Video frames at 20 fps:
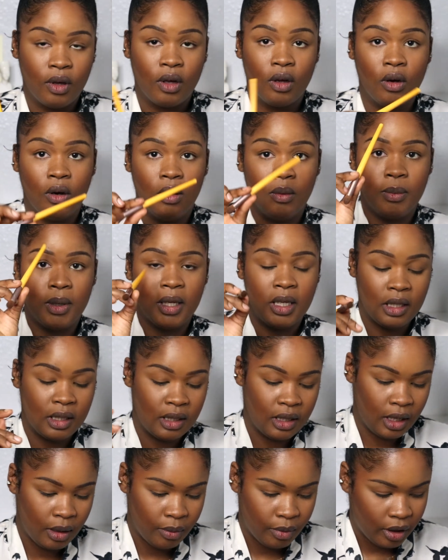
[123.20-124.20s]
I've got my
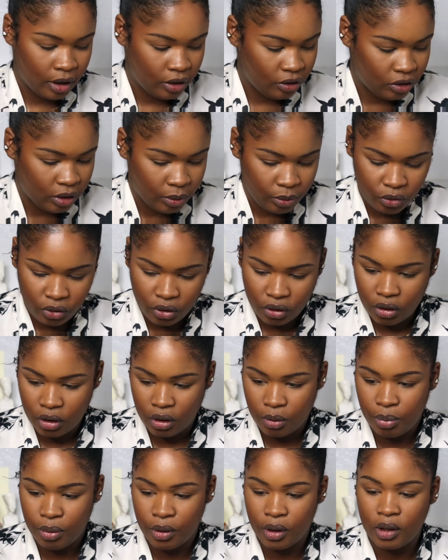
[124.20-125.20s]
concealer brush, so I'm just
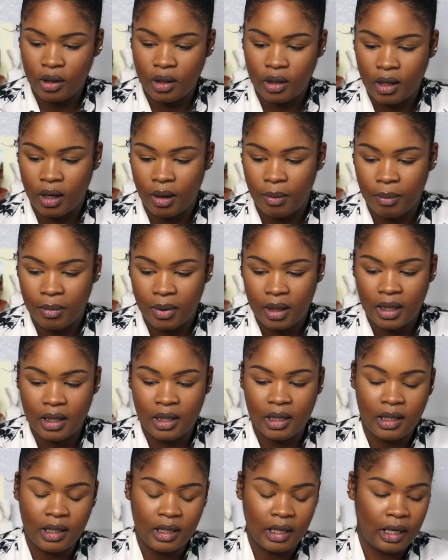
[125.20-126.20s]
gonna put some
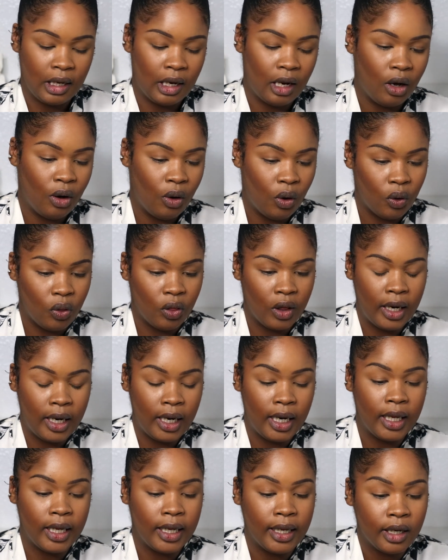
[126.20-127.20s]
concealer on the
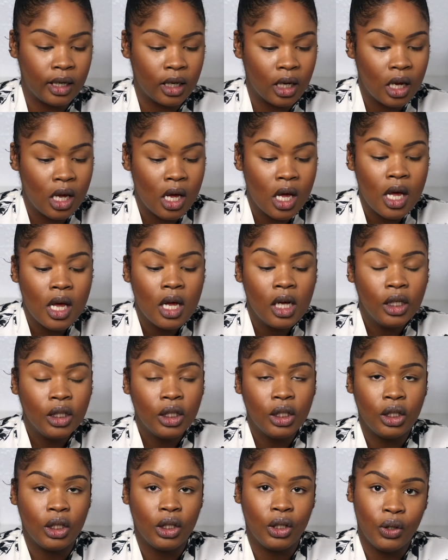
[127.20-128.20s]
lid
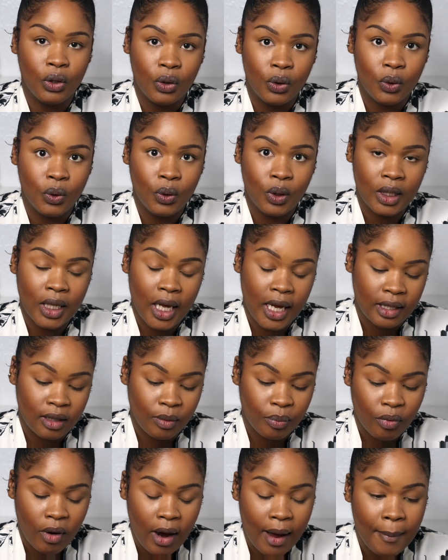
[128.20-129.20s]
to use as a
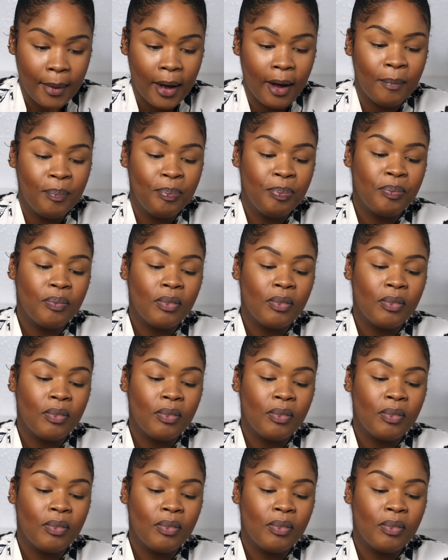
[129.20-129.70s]
primer.